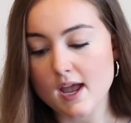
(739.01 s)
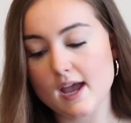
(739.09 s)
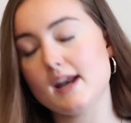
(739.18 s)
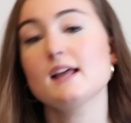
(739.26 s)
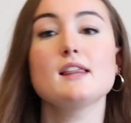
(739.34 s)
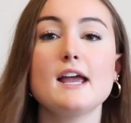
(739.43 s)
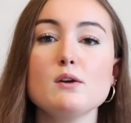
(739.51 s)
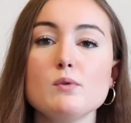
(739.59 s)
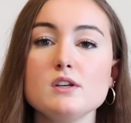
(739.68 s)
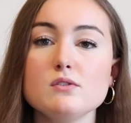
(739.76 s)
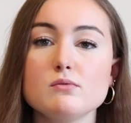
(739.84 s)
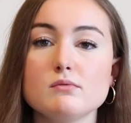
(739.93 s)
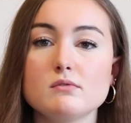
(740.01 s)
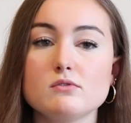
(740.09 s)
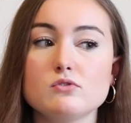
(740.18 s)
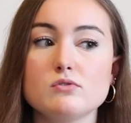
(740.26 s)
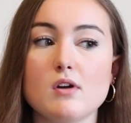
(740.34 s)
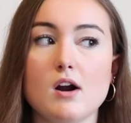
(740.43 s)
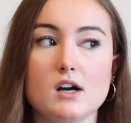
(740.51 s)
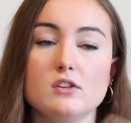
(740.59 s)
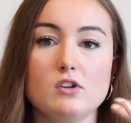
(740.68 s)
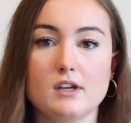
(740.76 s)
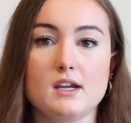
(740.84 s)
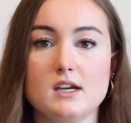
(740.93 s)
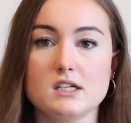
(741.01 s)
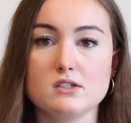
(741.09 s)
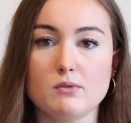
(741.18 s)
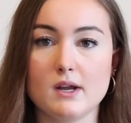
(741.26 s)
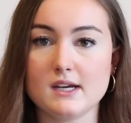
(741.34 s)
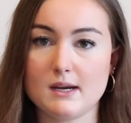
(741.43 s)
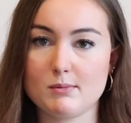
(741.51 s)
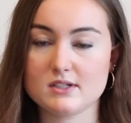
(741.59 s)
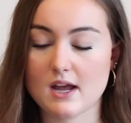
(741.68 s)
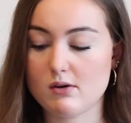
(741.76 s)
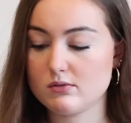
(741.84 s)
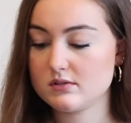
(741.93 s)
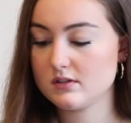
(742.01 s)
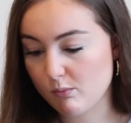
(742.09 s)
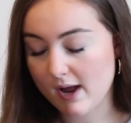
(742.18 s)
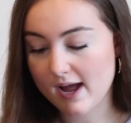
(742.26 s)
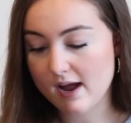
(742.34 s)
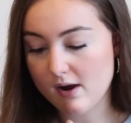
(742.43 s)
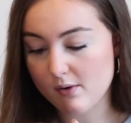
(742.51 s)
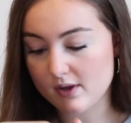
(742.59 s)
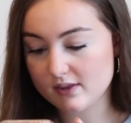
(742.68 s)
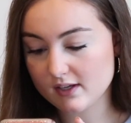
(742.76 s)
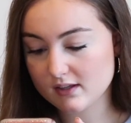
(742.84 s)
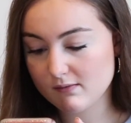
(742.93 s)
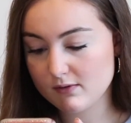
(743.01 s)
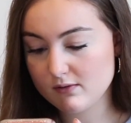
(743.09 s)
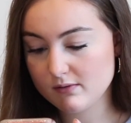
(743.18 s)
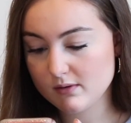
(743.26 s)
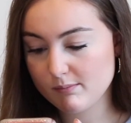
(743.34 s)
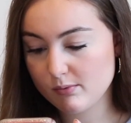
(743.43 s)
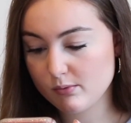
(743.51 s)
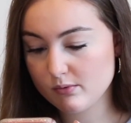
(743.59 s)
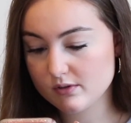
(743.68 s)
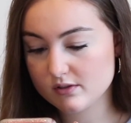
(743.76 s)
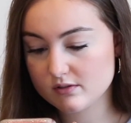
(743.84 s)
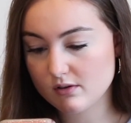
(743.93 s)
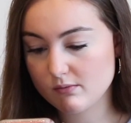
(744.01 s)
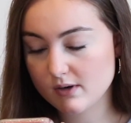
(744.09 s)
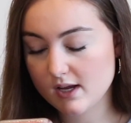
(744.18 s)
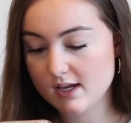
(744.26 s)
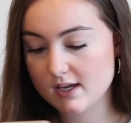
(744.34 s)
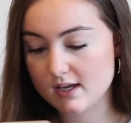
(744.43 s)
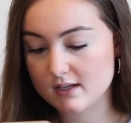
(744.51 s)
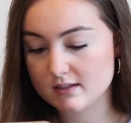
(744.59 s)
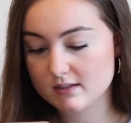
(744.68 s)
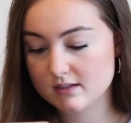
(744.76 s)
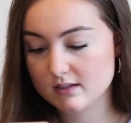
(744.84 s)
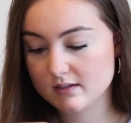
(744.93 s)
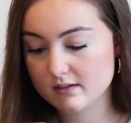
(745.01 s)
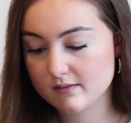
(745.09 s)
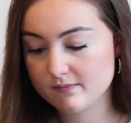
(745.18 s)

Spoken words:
And I like when you aren't looking into a neighbor's house. Wow, and like the view from the pool is so nice.